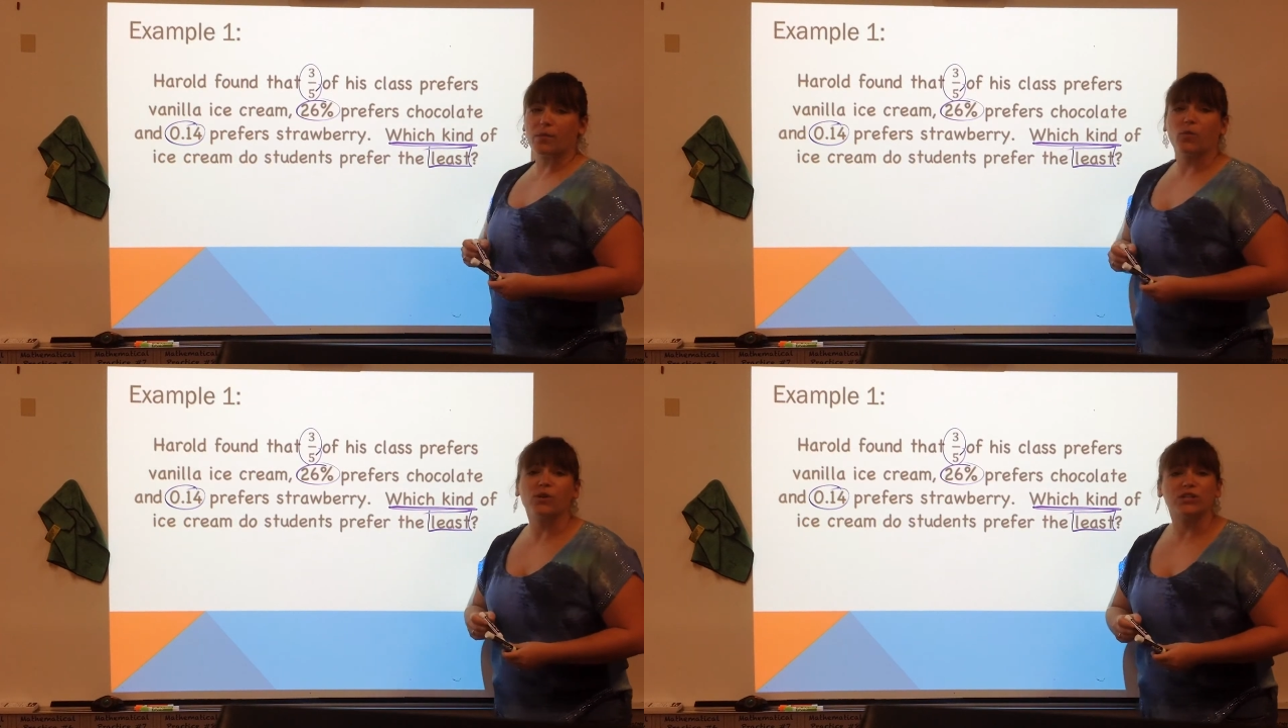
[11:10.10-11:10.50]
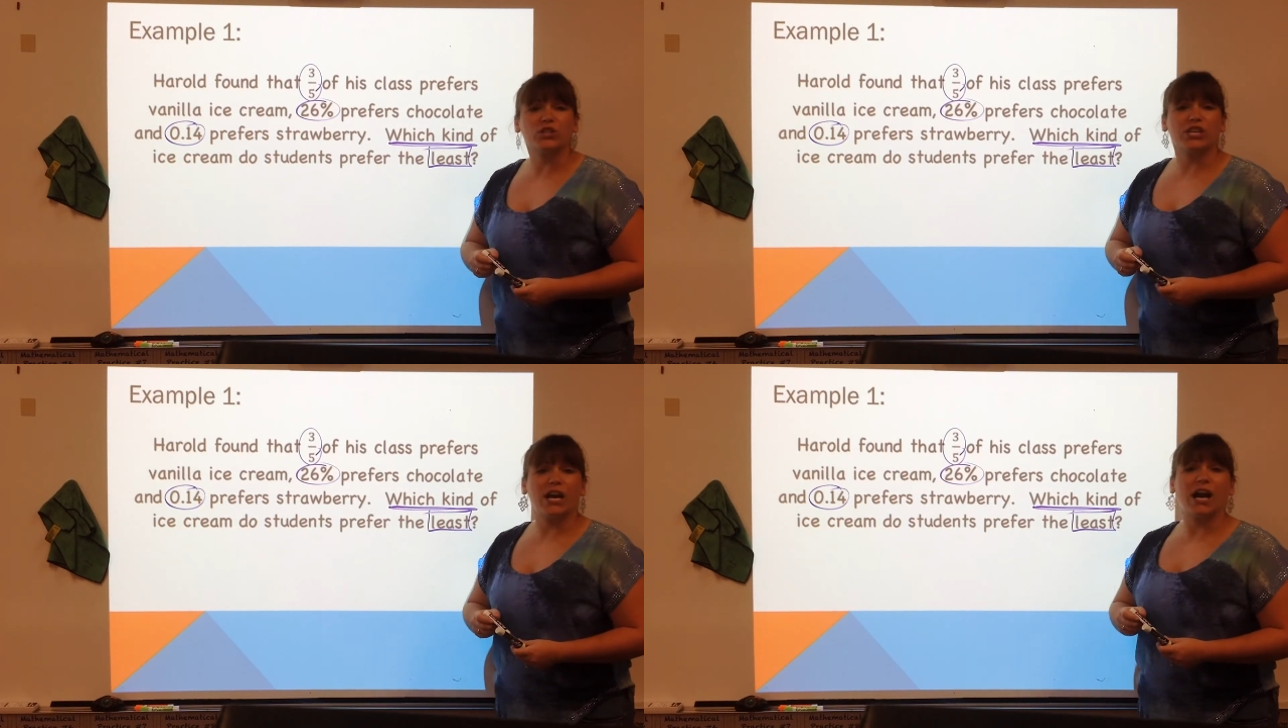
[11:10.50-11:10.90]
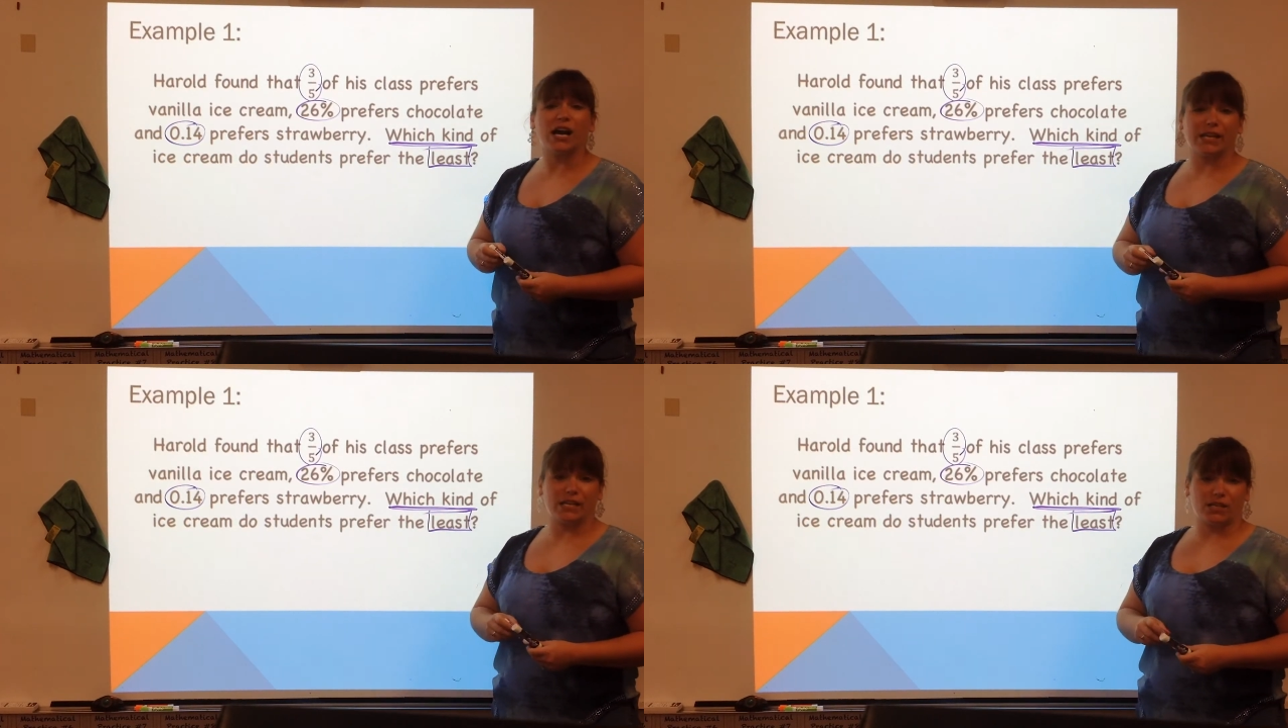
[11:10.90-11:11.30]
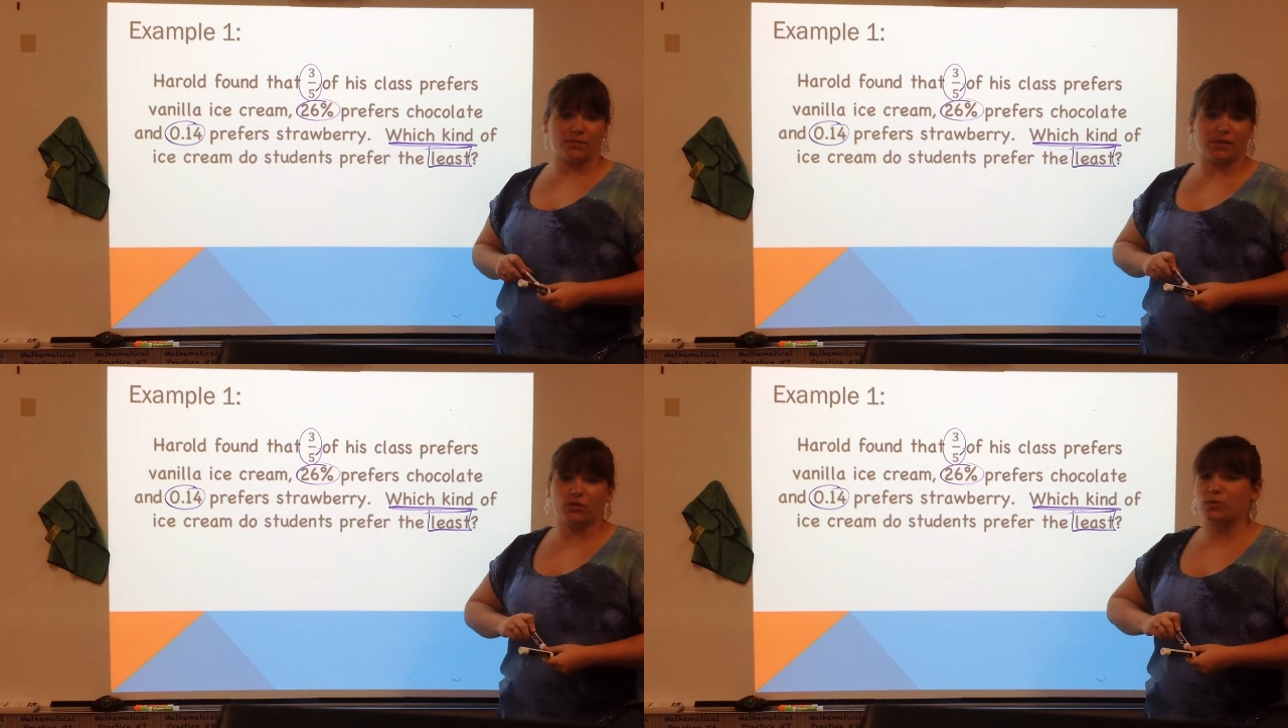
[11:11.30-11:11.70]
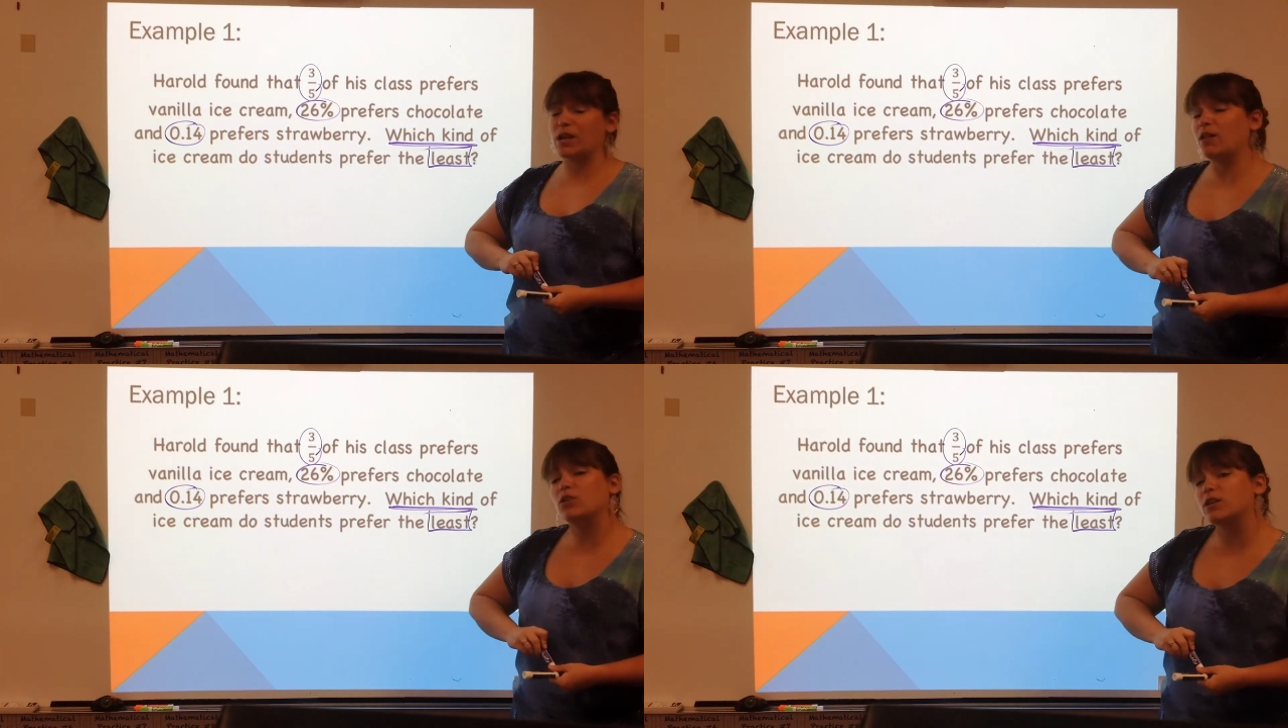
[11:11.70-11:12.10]
up which kind, because we're
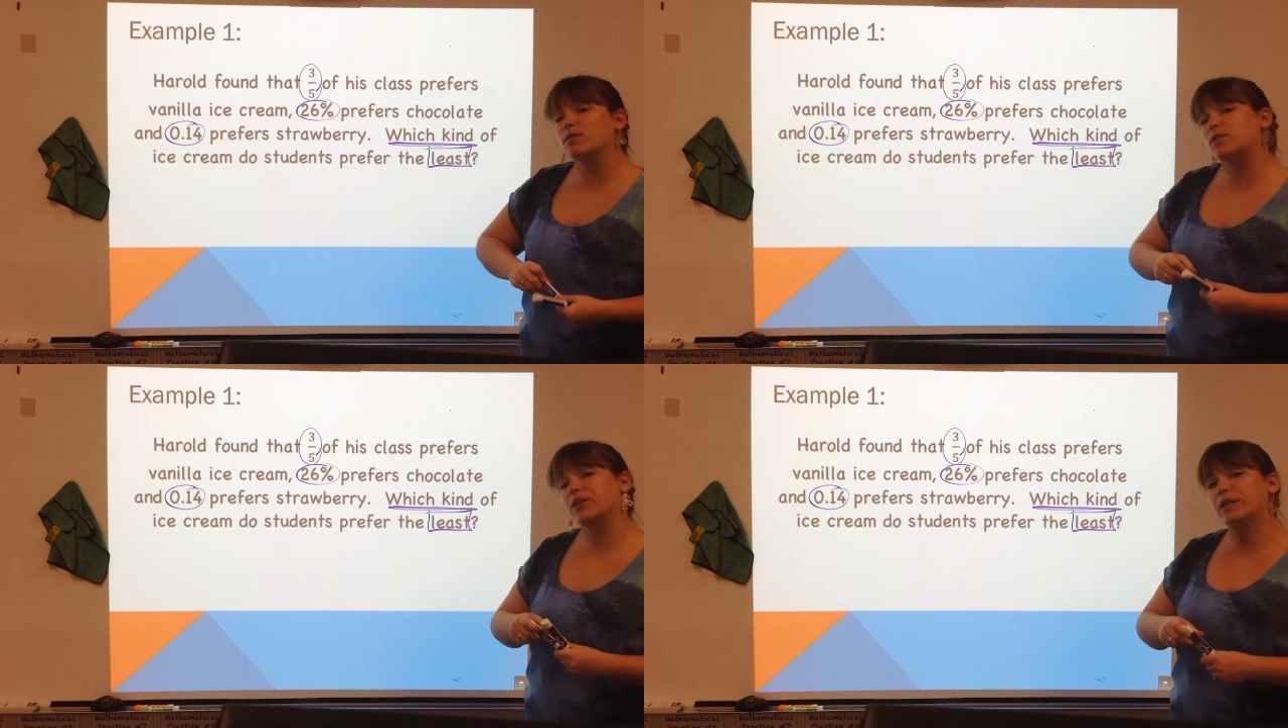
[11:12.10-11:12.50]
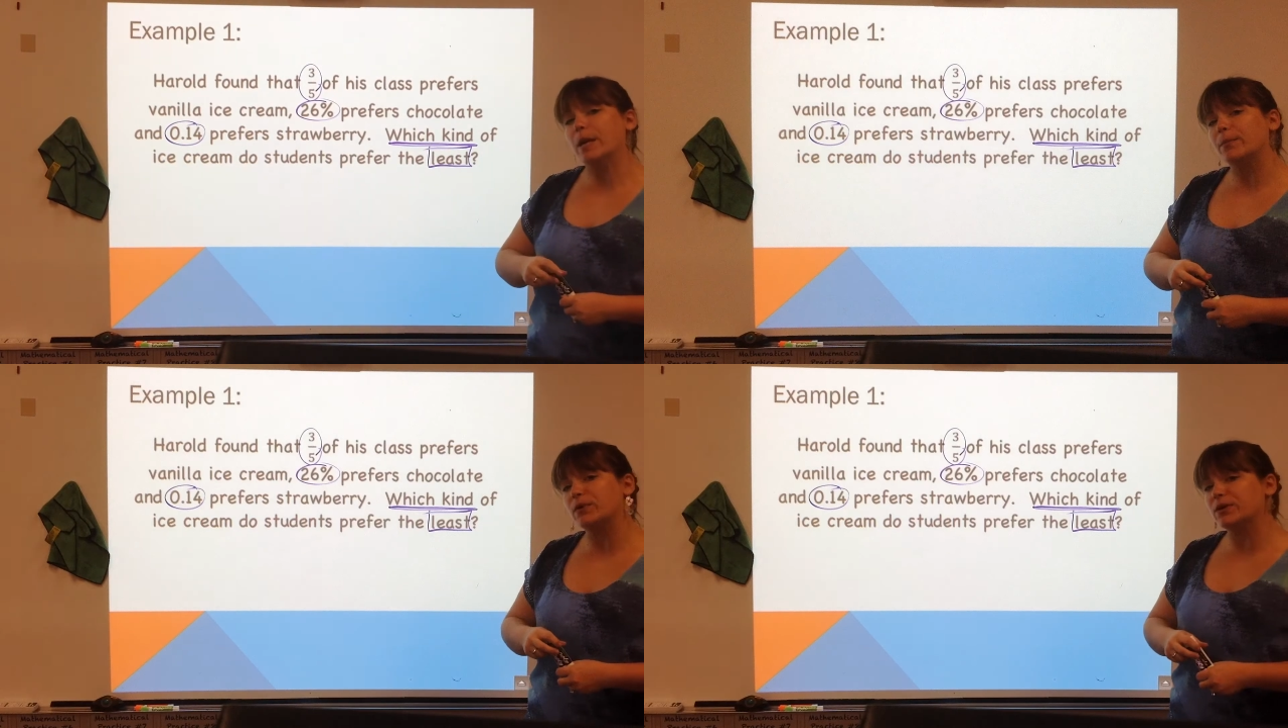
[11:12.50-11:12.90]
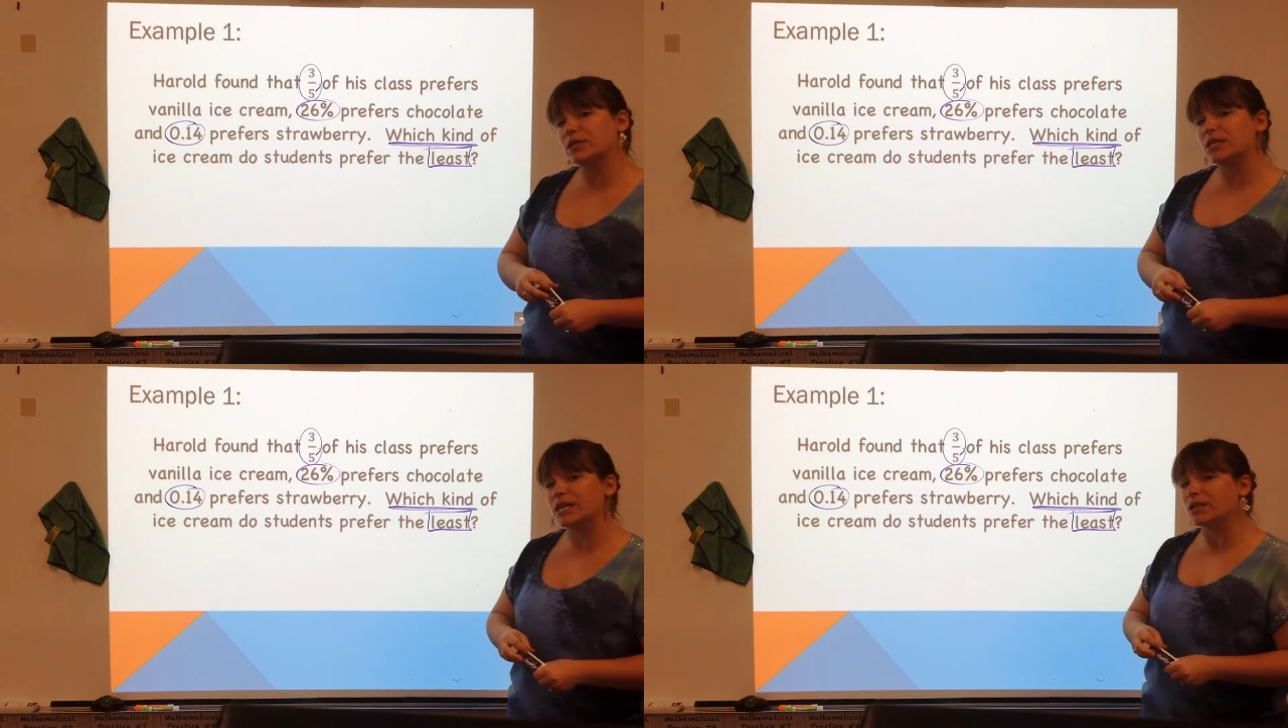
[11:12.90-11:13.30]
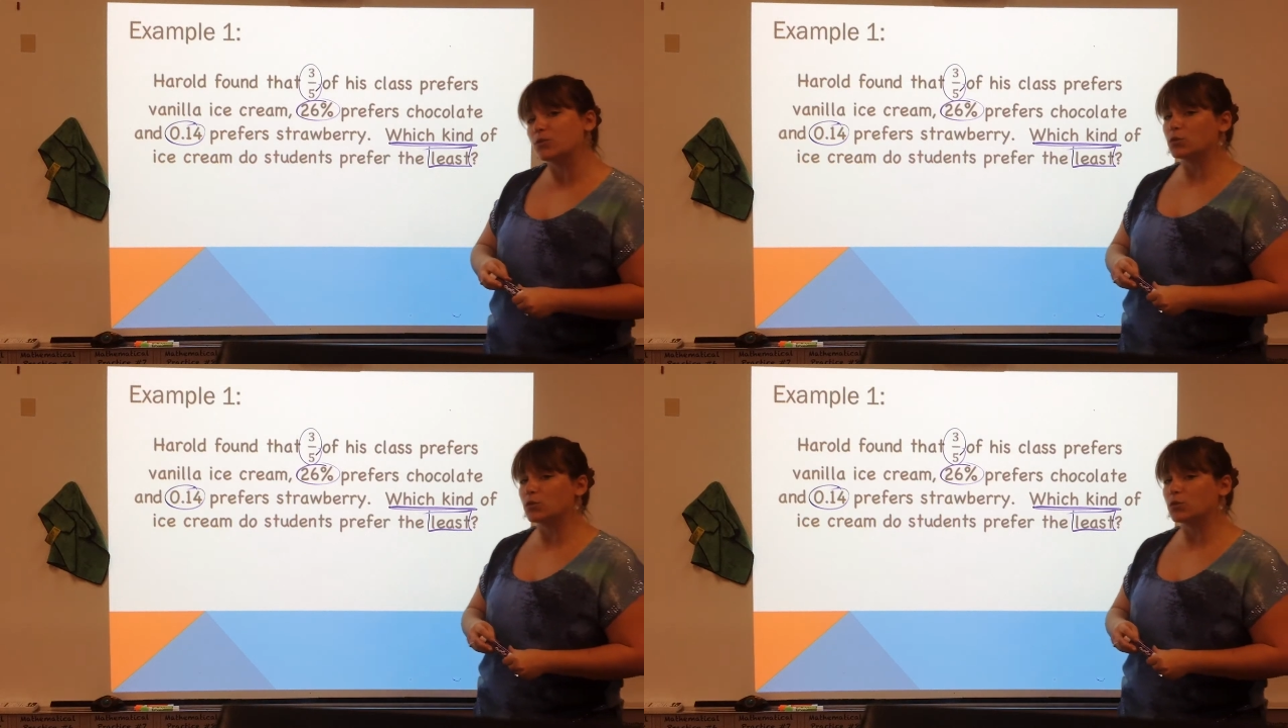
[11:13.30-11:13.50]
not looking for a number at the end,